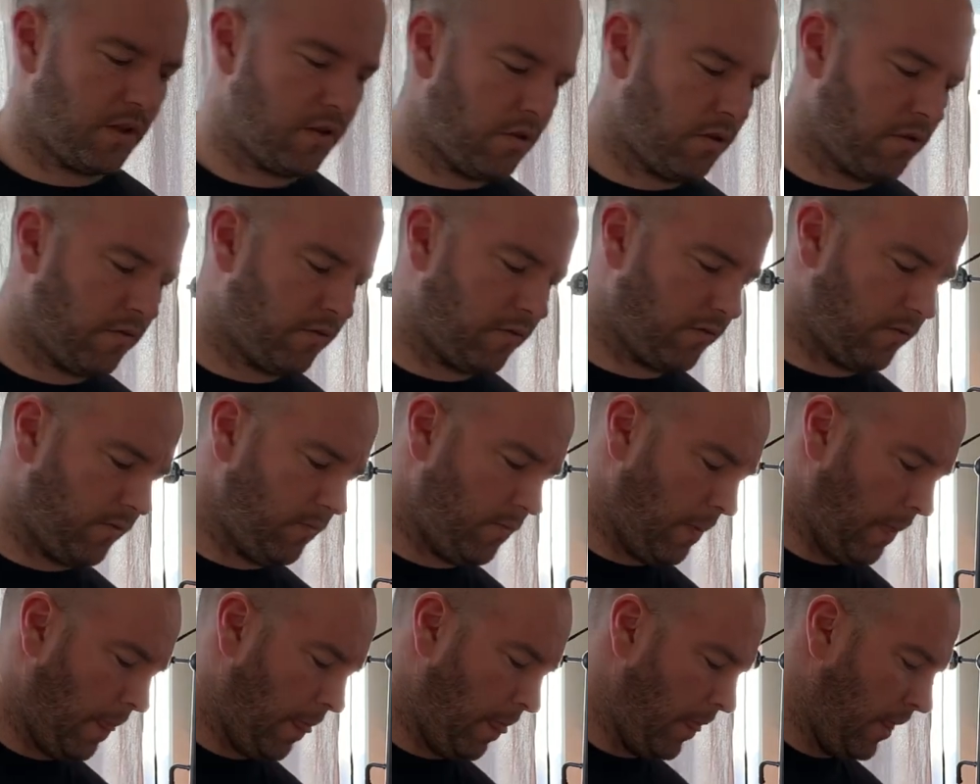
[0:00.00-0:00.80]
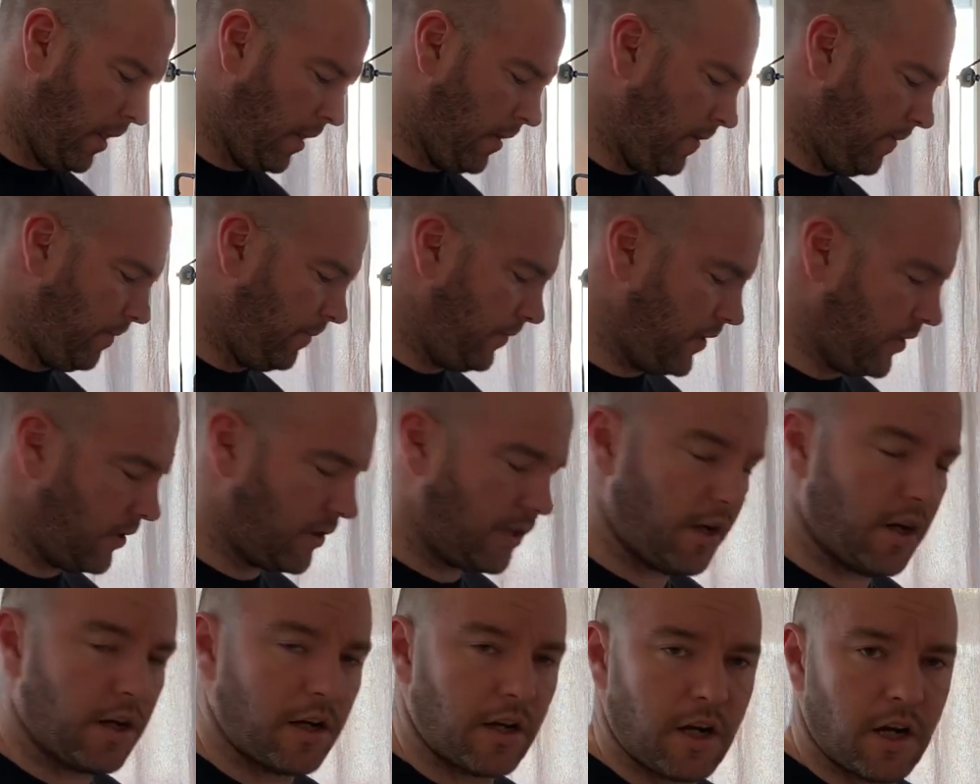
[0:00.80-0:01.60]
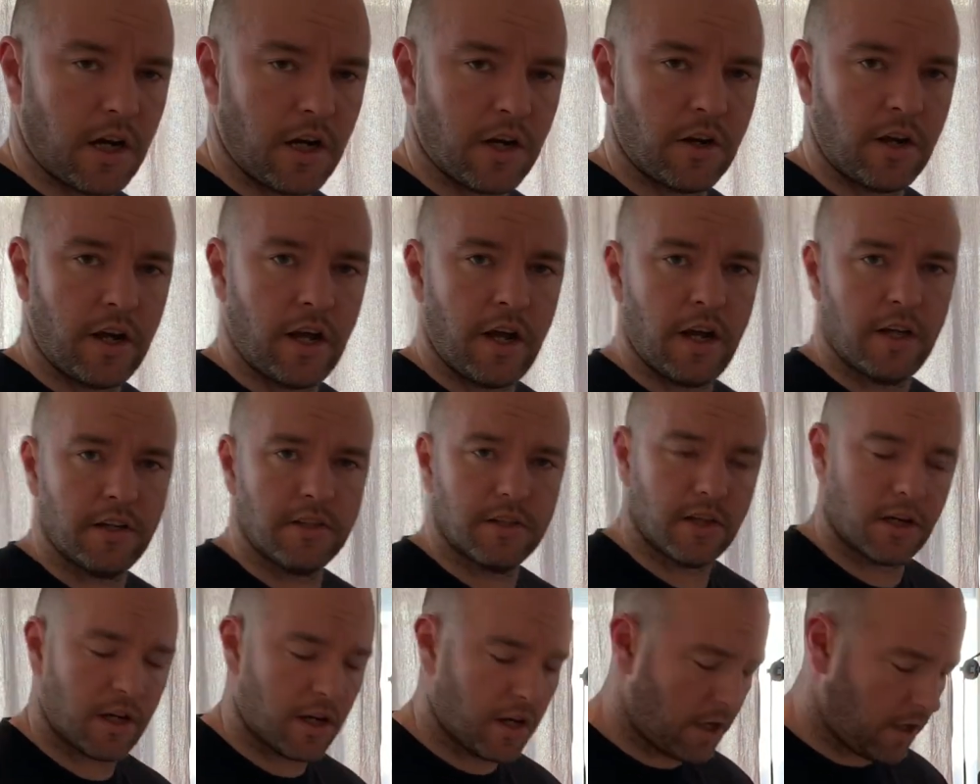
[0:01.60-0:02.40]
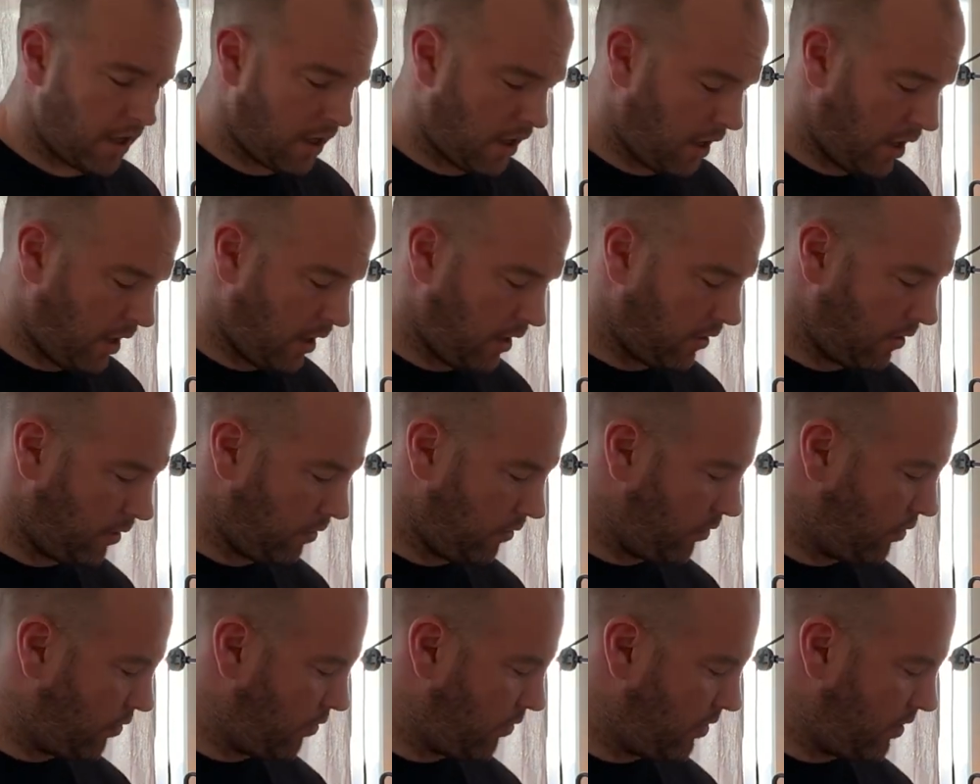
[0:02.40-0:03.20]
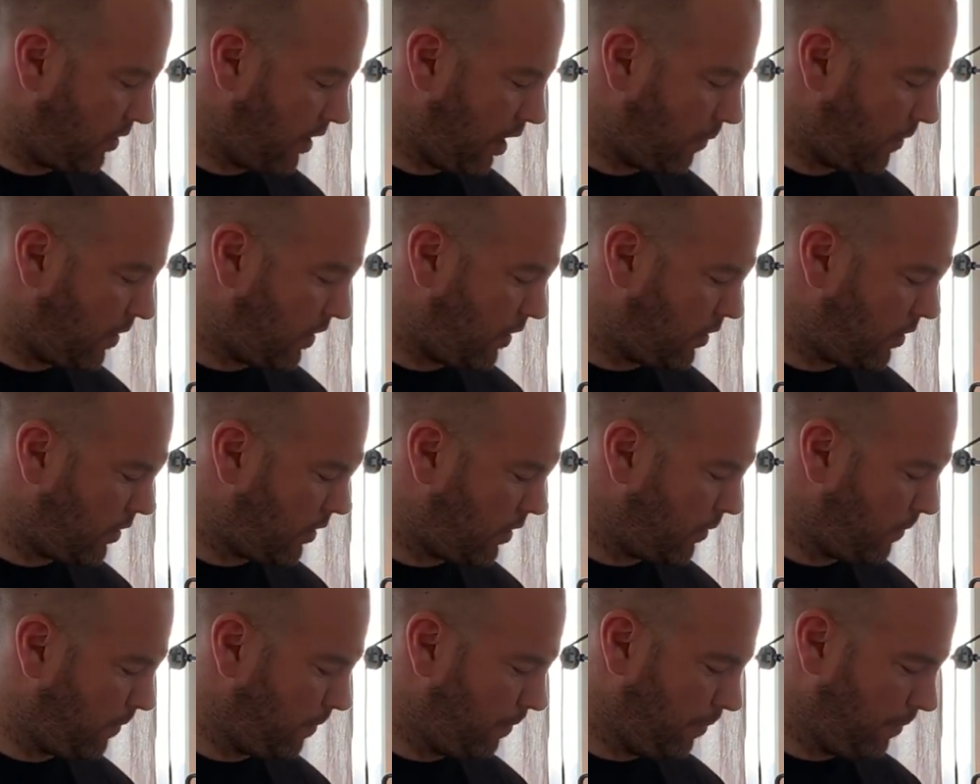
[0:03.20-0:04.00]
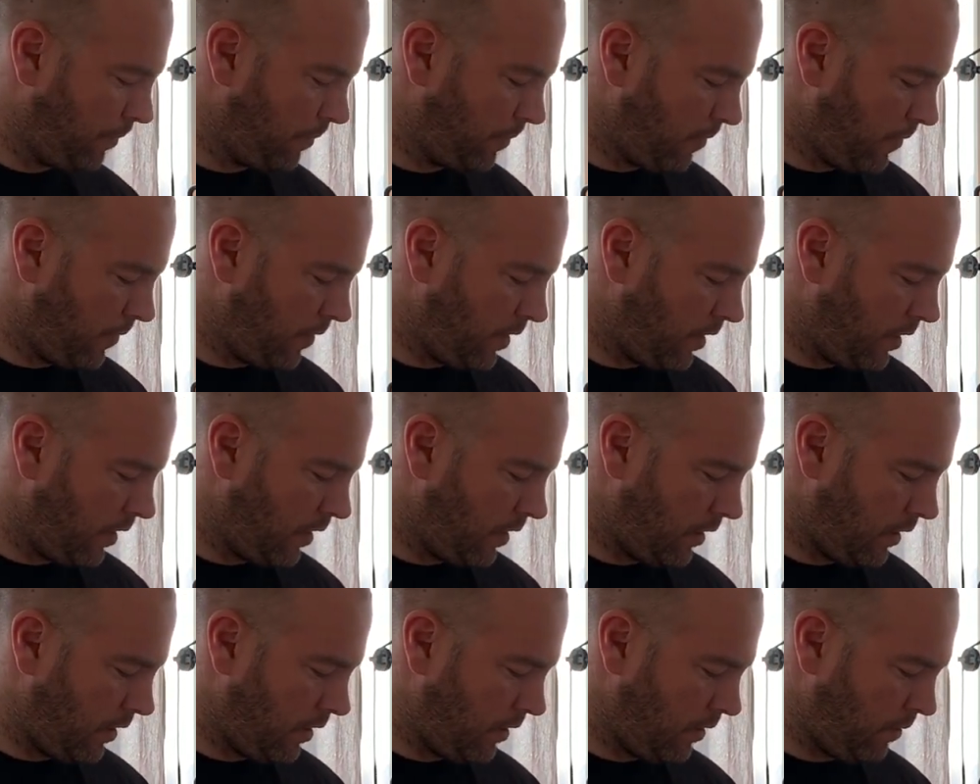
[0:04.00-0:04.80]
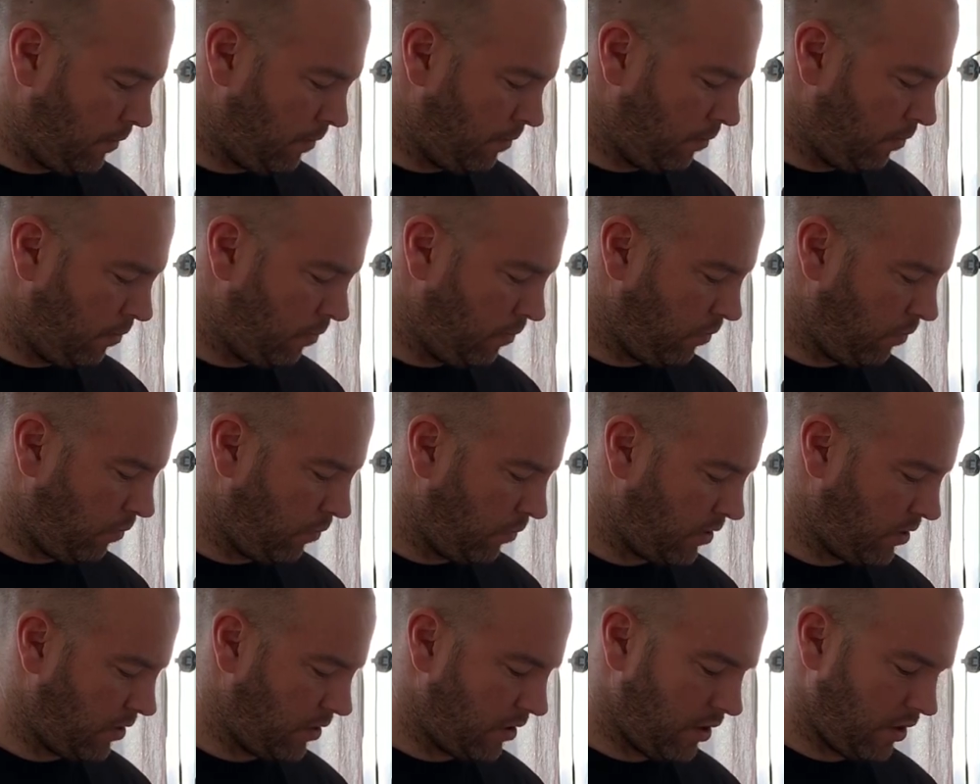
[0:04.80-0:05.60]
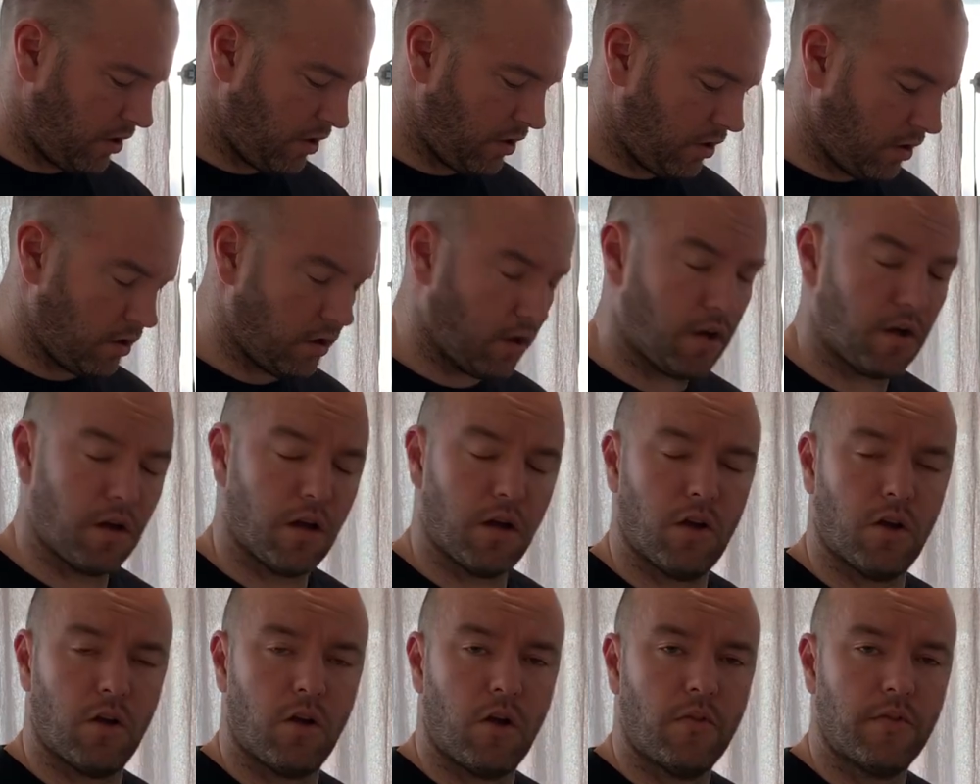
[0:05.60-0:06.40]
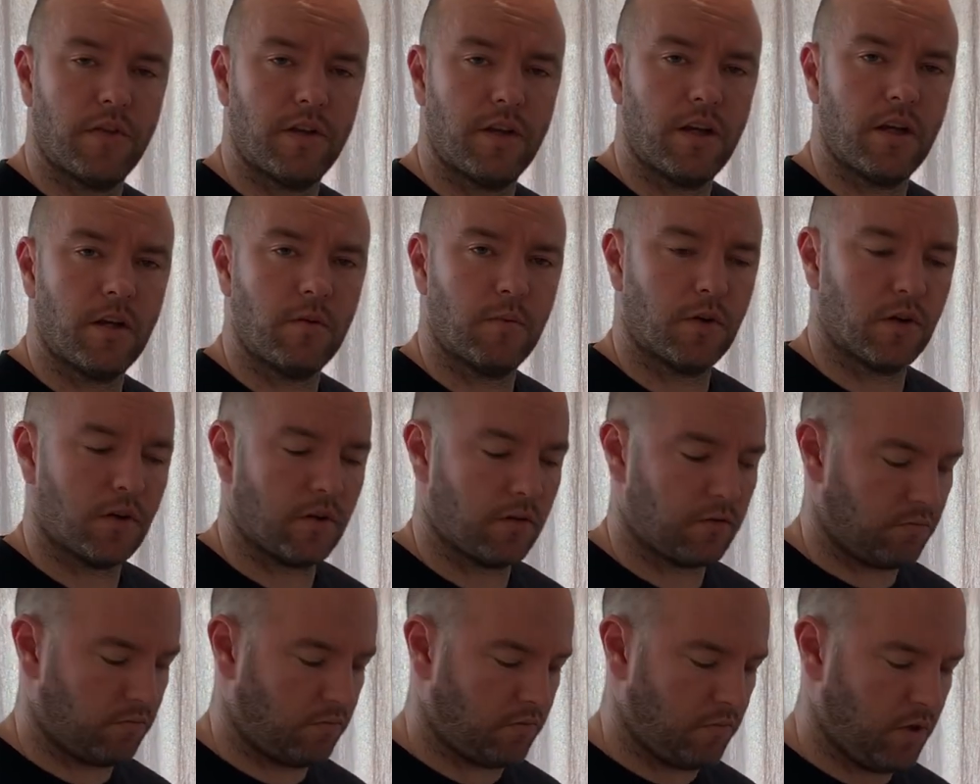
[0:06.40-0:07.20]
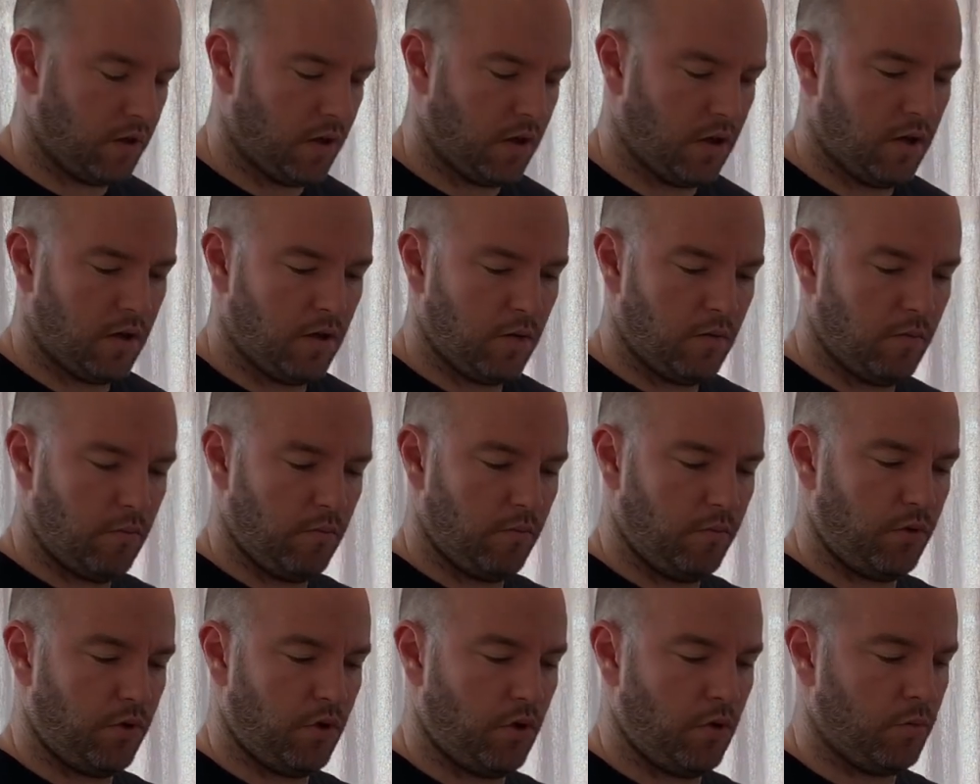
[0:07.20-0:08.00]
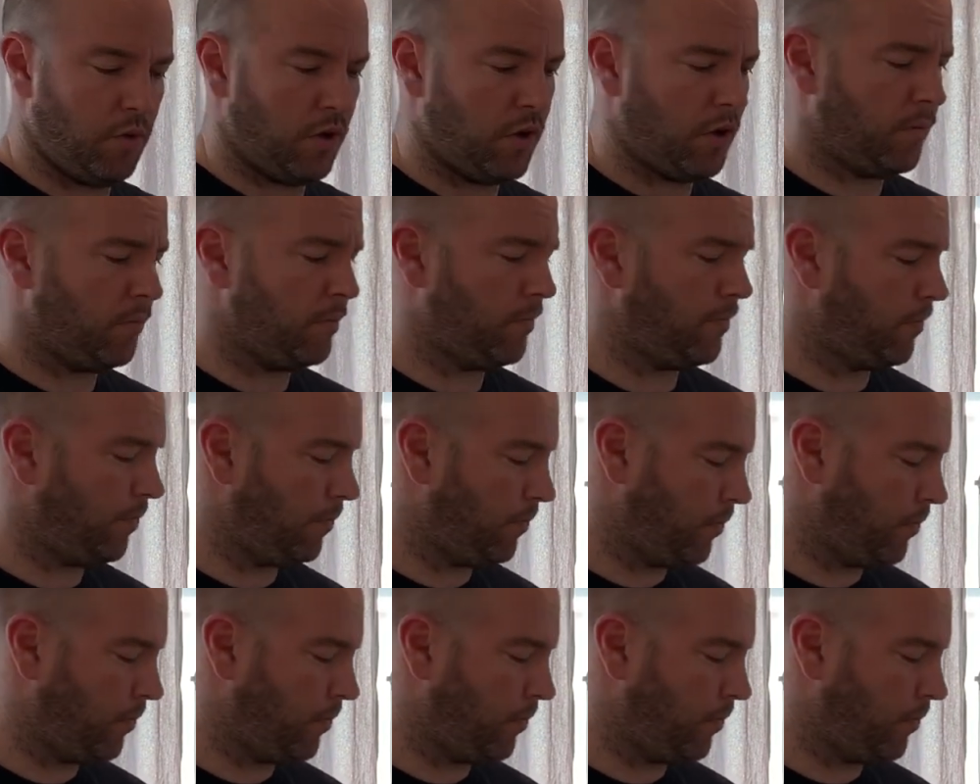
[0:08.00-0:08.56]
off discount card I had today at Good Sammy's. Wasn't a lot there, but Puma,